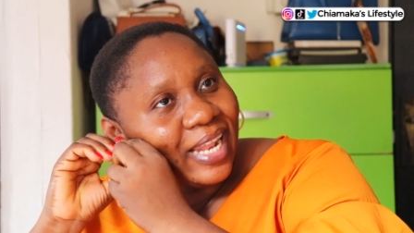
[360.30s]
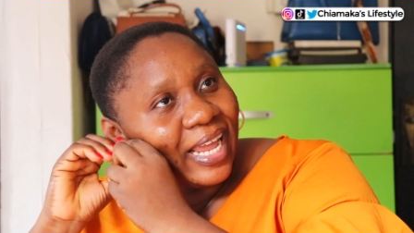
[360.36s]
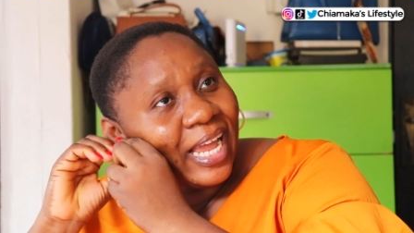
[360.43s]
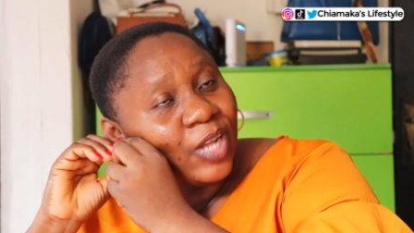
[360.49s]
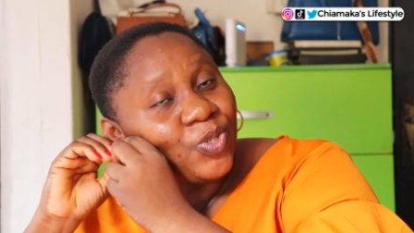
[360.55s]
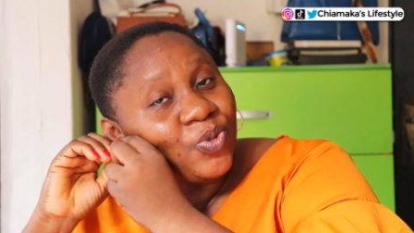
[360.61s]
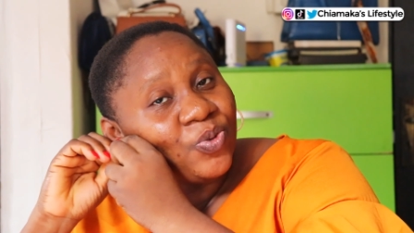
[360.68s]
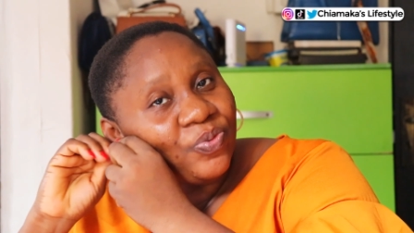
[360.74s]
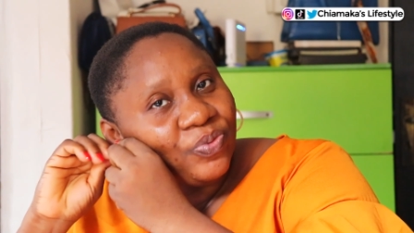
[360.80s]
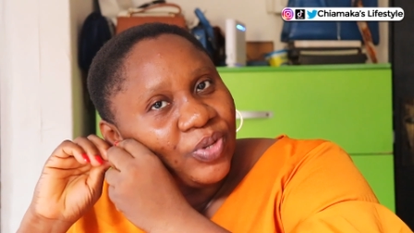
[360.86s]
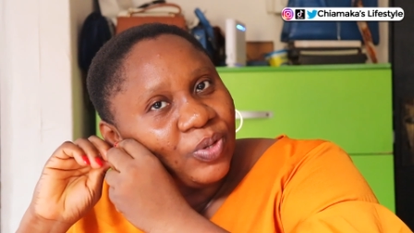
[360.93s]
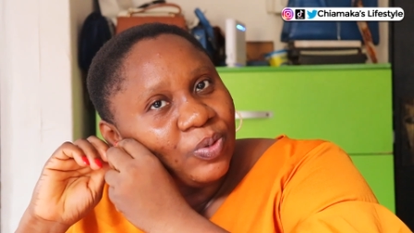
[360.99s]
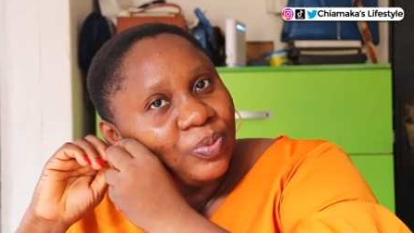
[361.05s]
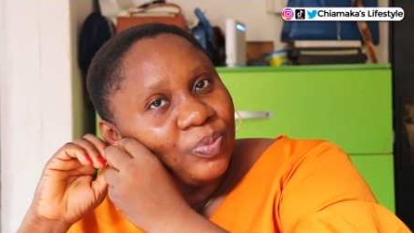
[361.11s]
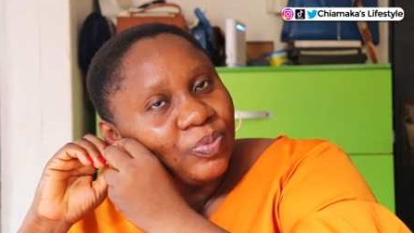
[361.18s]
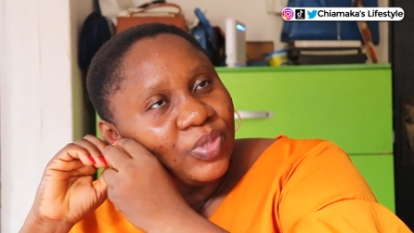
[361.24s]
like, how do you
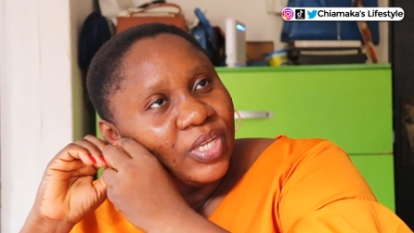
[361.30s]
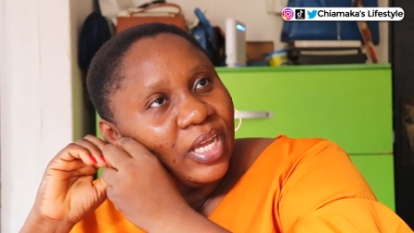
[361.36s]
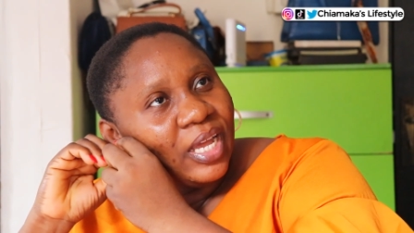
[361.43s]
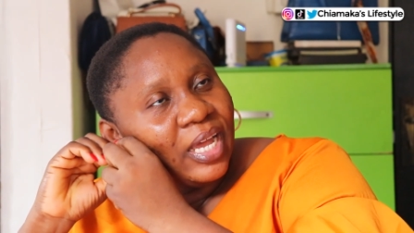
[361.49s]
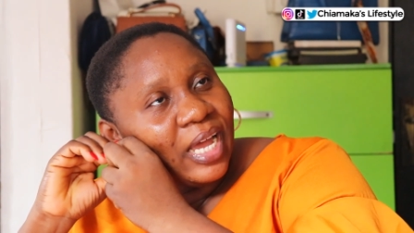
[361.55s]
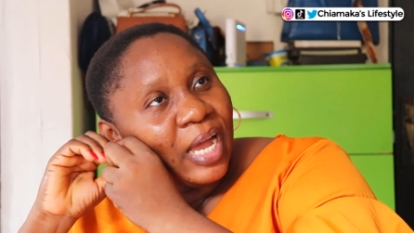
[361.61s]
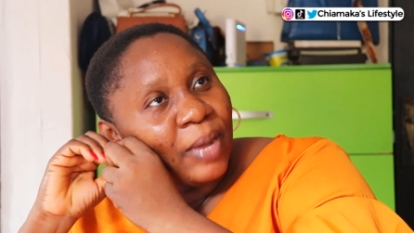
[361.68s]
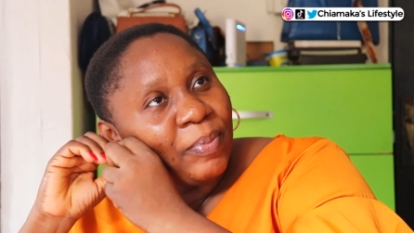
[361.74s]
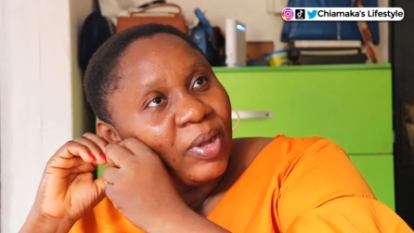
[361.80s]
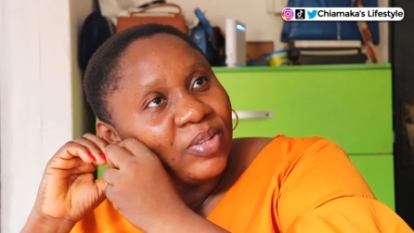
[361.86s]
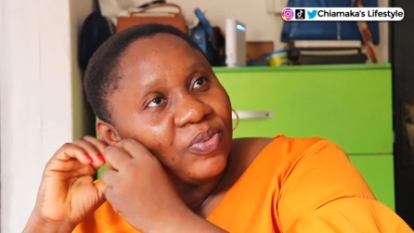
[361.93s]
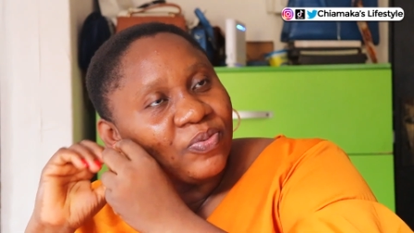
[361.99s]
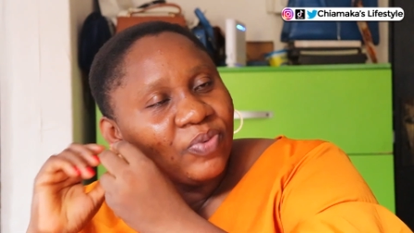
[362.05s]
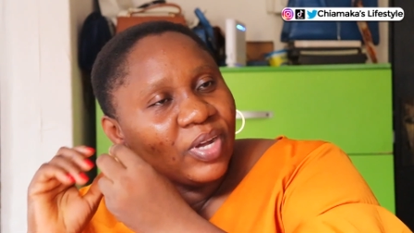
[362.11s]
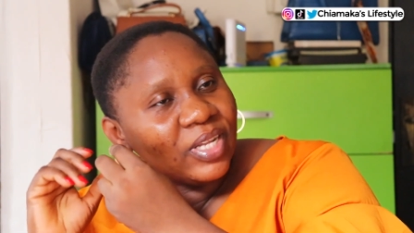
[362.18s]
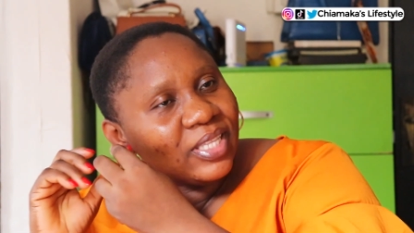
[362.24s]
feel about
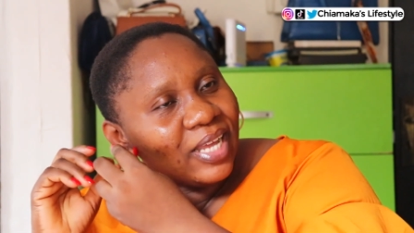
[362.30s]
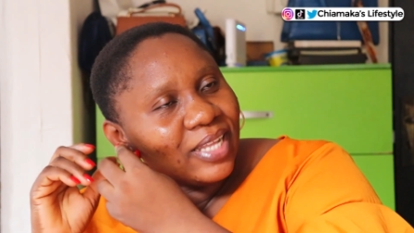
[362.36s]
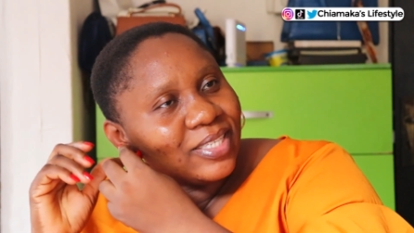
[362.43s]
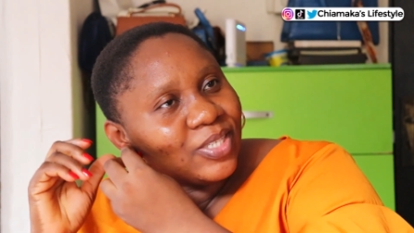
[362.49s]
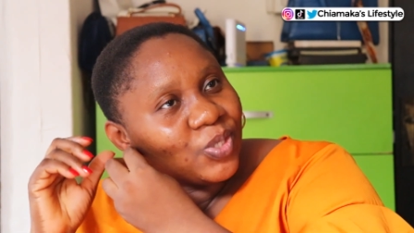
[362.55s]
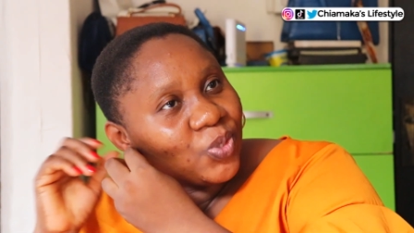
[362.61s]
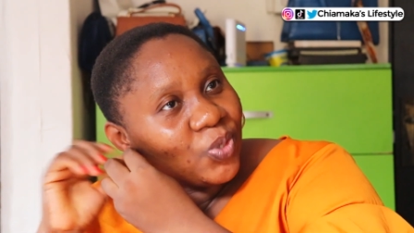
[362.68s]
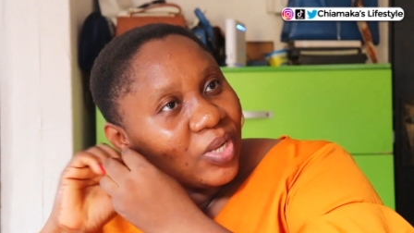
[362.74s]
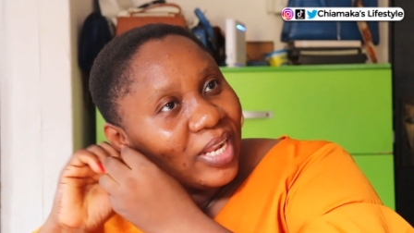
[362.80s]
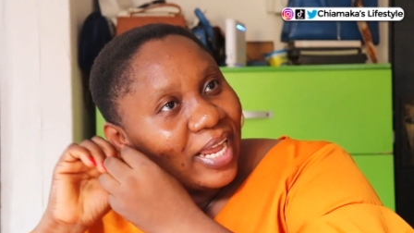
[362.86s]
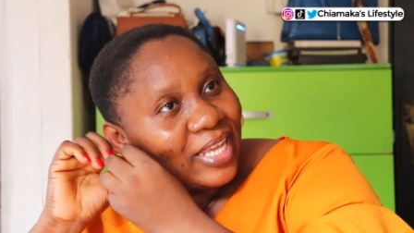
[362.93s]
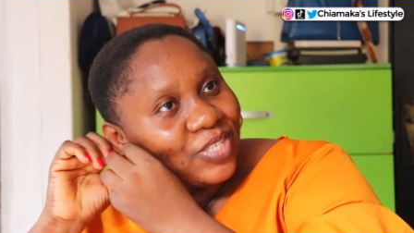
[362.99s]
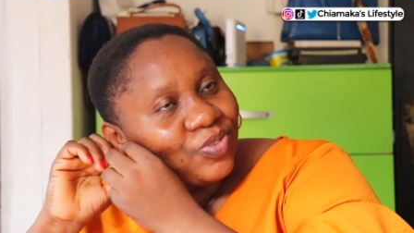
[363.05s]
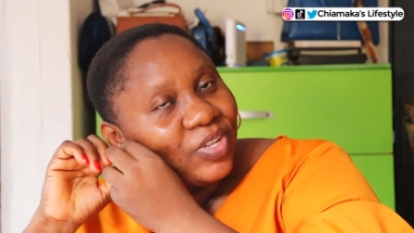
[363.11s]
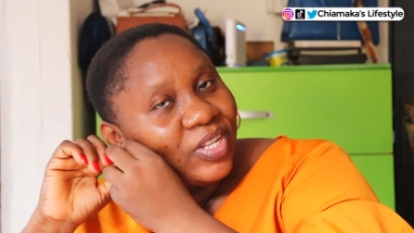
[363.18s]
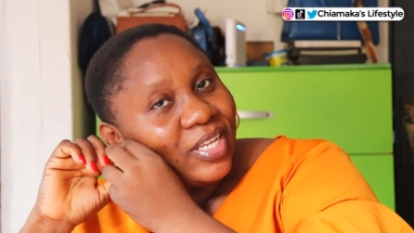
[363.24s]
the fact that
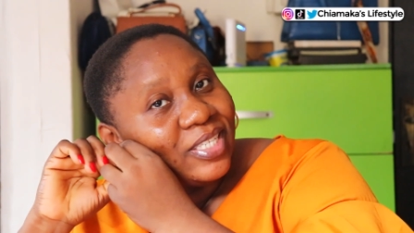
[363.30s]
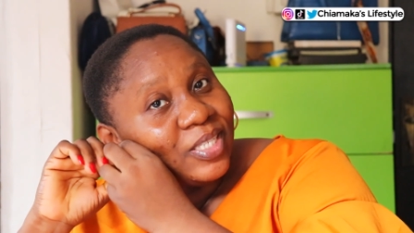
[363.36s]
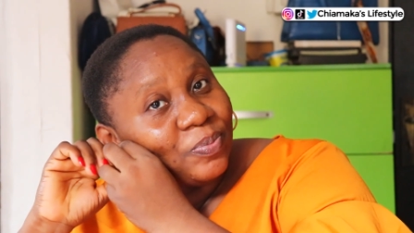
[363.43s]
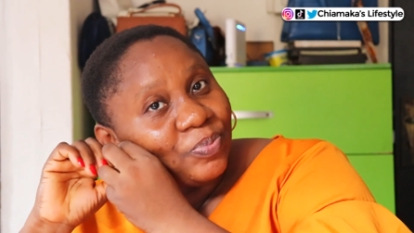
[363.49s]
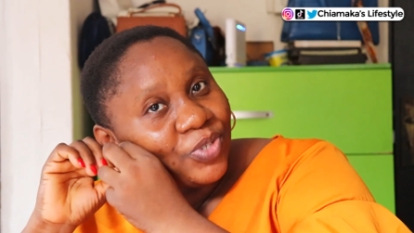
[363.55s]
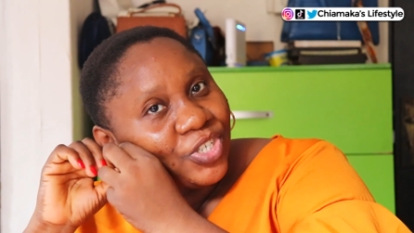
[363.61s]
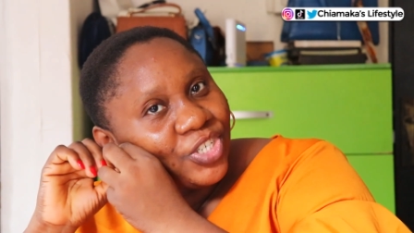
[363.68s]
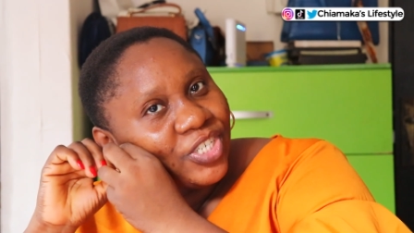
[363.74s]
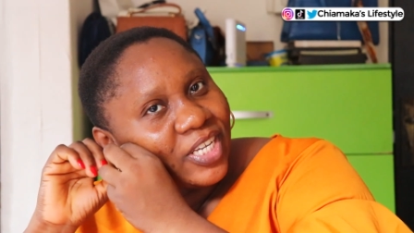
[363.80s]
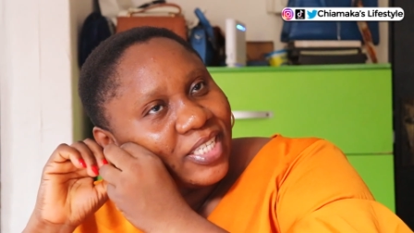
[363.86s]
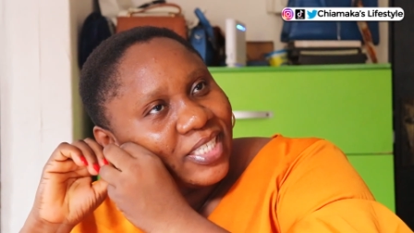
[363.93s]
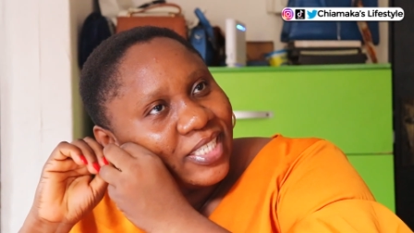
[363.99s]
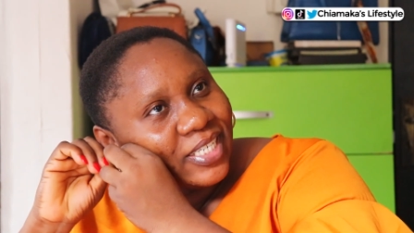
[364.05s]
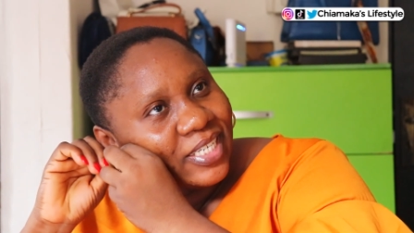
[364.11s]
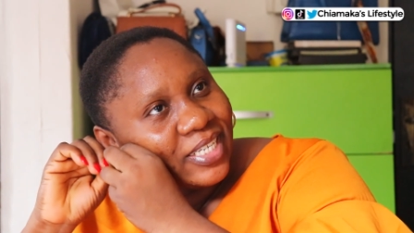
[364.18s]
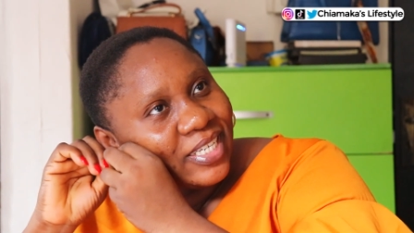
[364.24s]
dollar is really
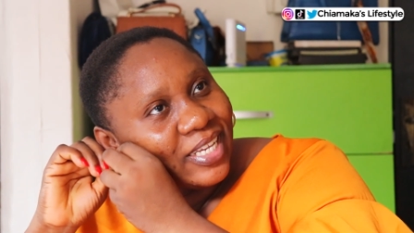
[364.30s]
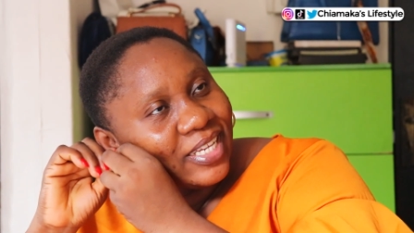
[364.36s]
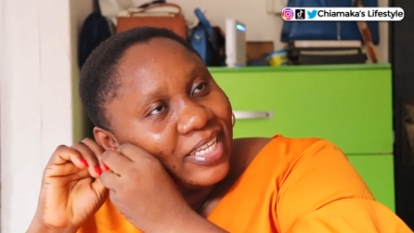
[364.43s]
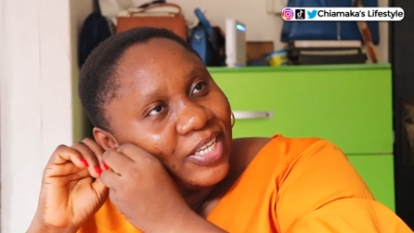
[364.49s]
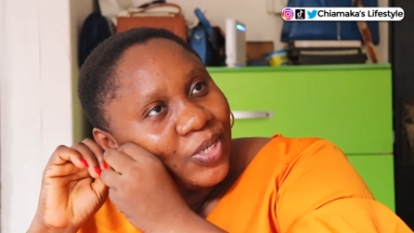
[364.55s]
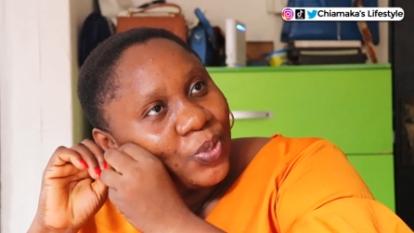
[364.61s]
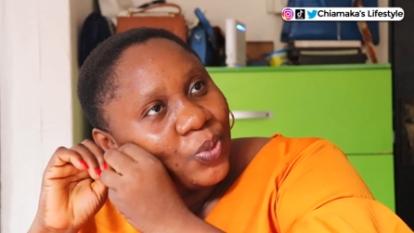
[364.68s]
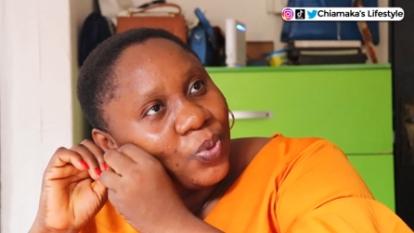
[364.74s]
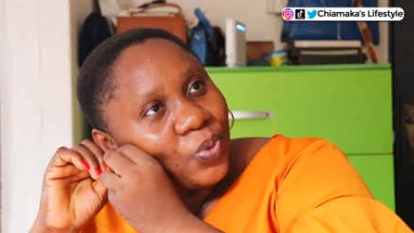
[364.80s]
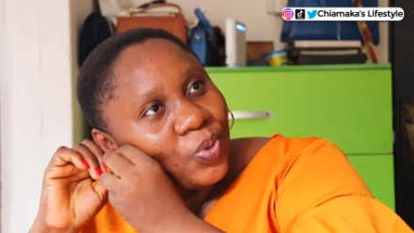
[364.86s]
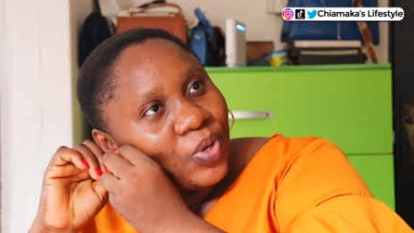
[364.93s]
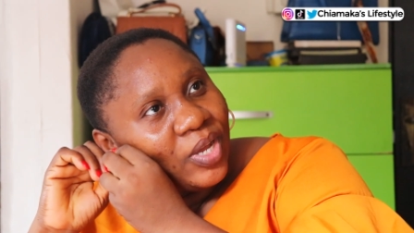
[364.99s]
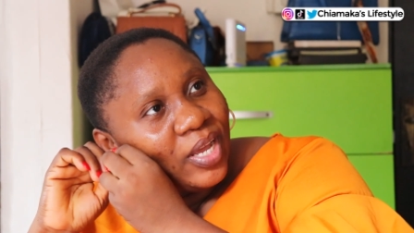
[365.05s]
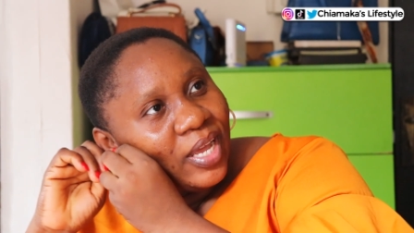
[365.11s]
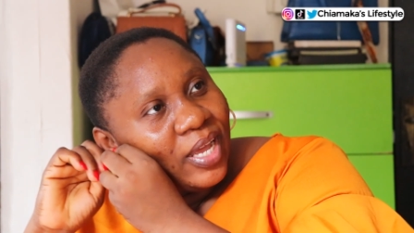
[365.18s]
depreciating, you know?